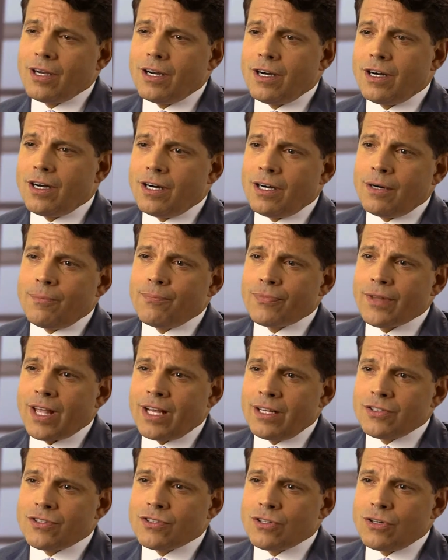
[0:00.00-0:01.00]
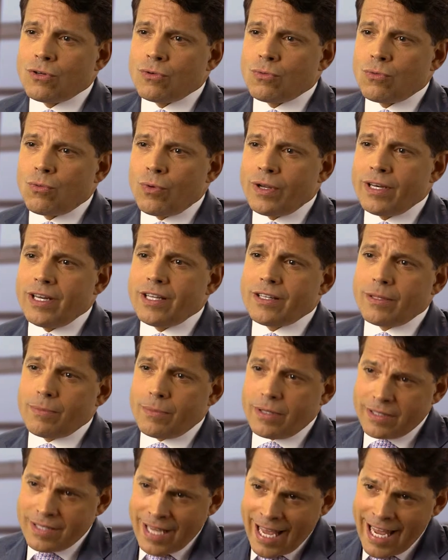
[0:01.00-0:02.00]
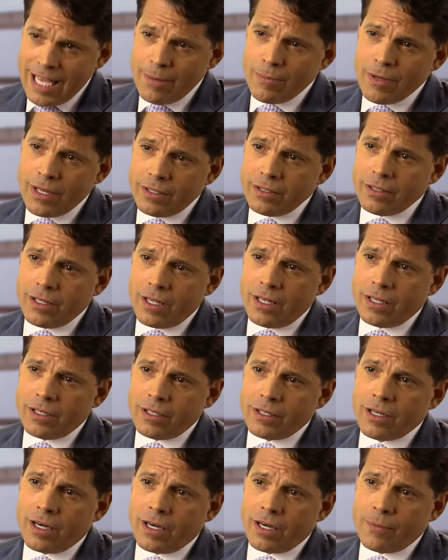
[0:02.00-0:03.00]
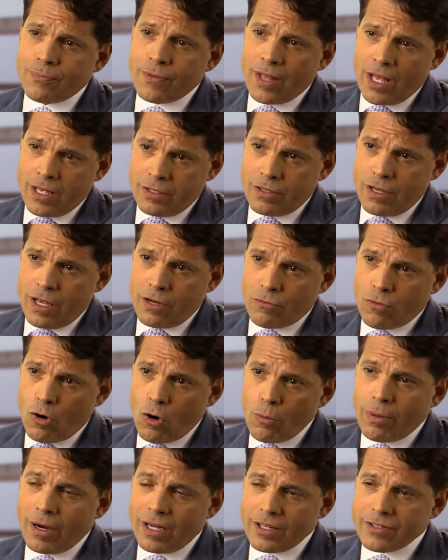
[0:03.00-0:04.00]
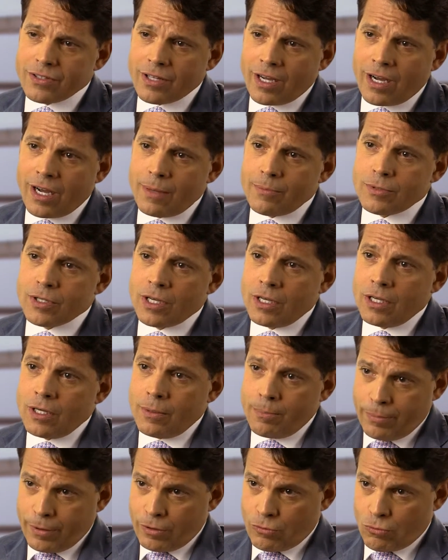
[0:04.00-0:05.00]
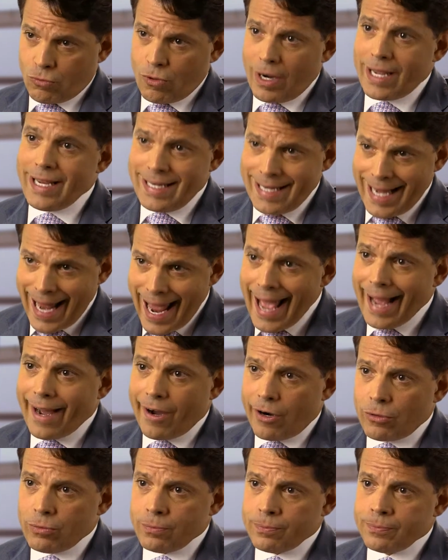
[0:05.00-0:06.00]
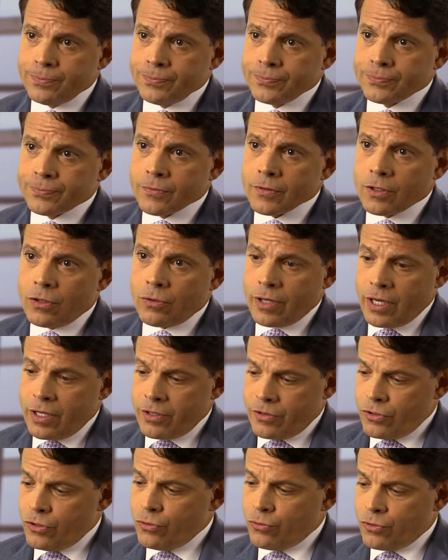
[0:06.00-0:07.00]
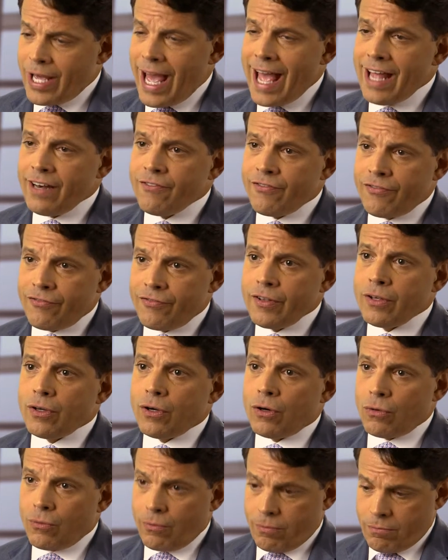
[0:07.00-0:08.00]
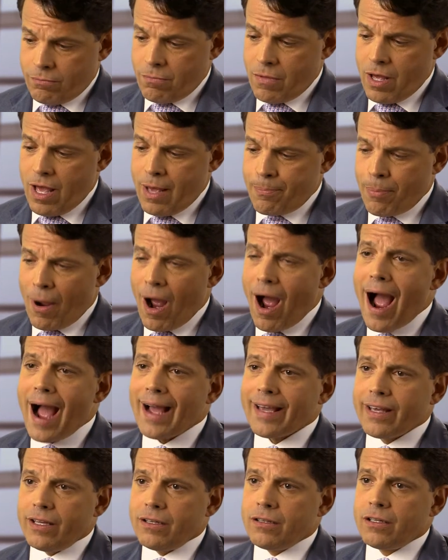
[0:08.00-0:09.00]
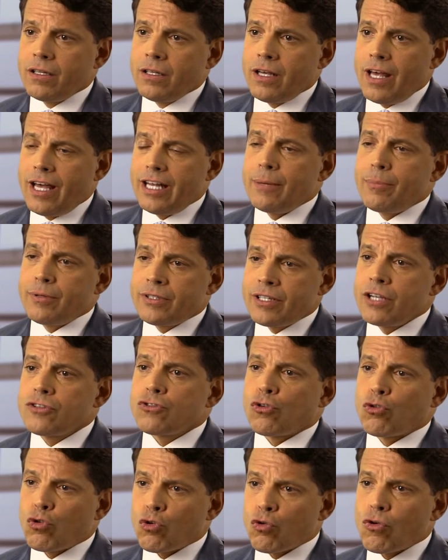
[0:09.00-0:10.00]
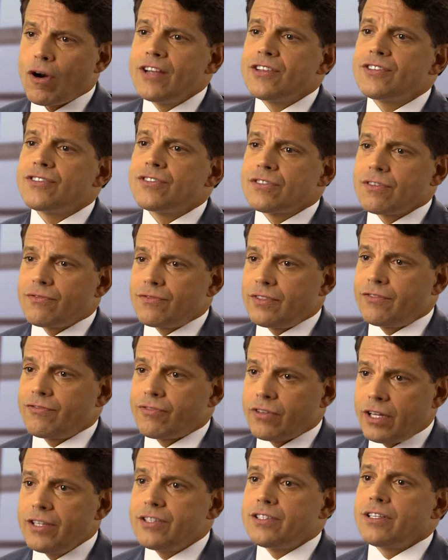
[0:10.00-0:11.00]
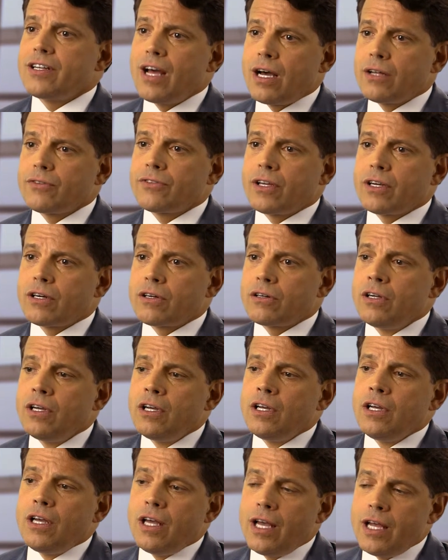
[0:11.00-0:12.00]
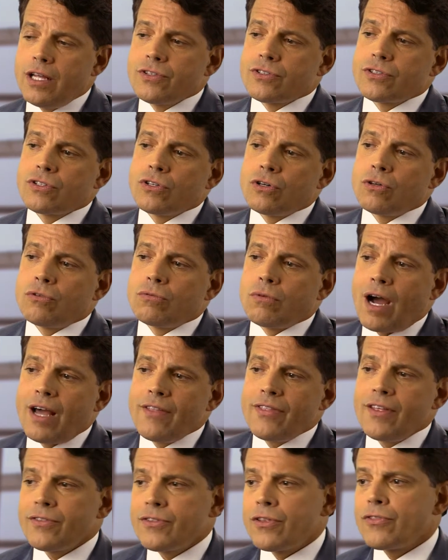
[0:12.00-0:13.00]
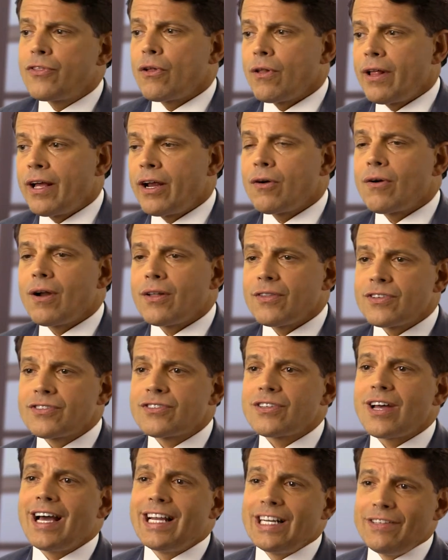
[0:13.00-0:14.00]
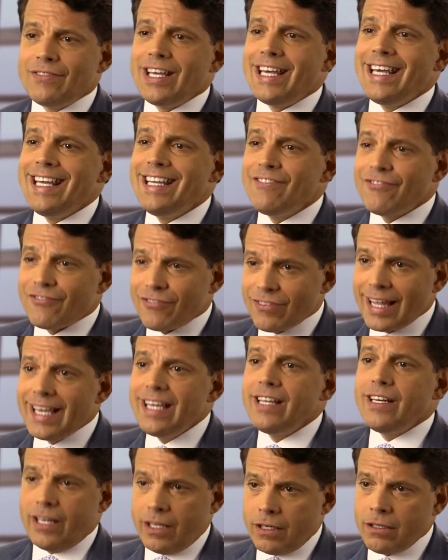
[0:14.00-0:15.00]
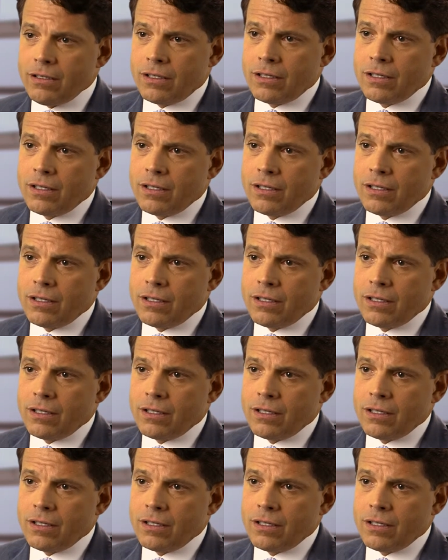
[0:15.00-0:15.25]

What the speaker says: And so we need them to tame it in robust times. But right now, you can feel a pocket and a potential crisis of deflation out there. And so I think that they'll err on the side of inflating